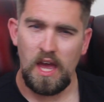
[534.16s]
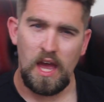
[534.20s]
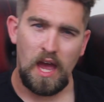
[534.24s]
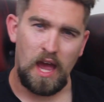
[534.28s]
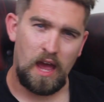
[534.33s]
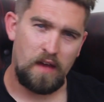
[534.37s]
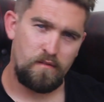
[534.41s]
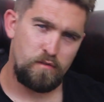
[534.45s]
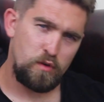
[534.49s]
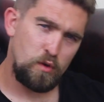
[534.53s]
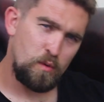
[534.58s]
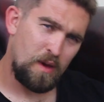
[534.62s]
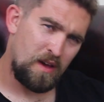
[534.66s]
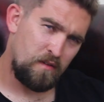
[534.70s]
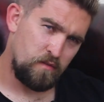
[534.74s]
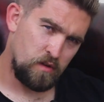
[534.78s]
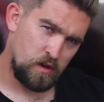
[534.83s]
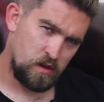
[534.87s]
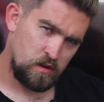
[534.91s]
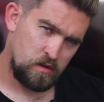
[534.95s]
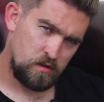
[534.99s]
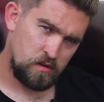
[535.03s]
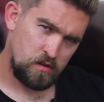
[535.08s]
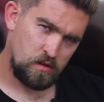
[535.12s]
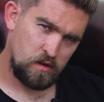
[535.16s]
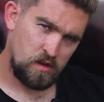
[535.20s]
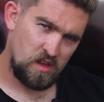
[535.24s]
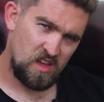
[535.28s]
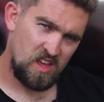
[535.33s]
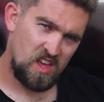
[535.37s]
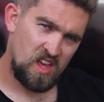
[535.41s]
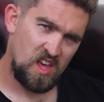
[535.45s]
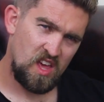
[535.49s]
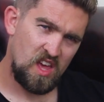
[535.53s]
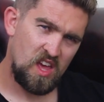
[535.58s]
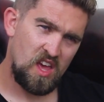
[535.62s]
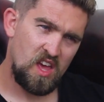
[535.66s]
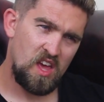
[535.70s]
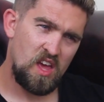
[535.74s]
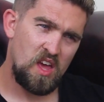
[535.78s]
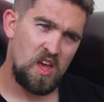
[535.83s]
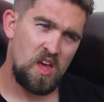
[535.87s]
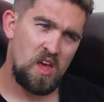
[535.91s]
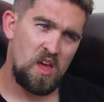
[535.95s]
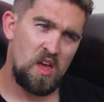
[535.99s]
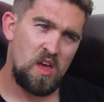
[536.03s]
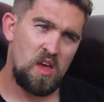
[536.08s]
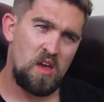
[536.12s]
Have you ever
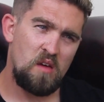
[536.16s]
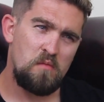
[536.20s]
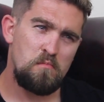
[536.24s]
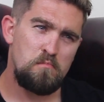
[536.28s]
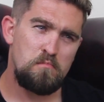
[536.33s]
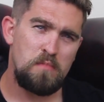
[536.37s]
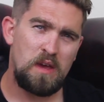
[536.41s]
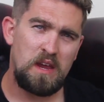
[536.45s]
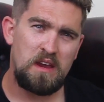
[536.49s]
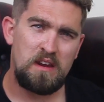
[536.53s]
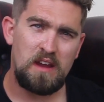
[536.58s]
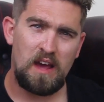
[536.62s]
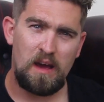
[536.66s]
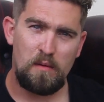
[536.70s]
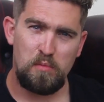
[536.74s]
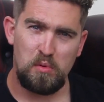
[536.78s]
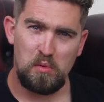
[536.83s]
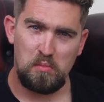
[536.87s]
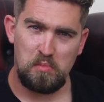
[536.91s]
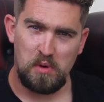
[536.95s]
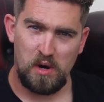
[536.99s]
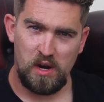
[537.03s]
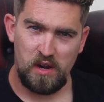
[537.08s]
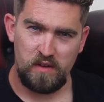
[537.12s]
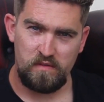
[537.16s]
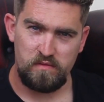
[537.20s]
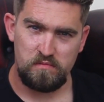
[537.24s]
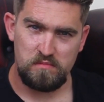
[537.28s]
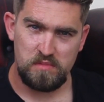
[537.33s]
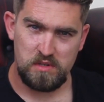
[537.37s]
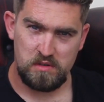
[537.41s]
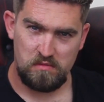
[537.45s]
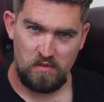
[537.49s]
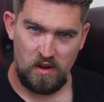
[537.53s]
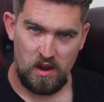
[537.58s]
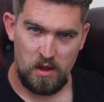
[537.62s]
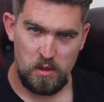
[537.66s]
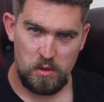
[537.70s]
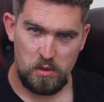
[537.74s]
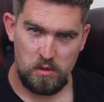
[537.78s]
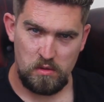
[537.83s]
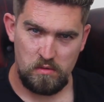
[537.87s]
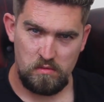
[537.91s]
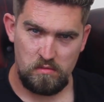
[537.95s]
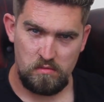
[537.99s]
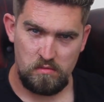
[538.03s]
made apple pie from scratch?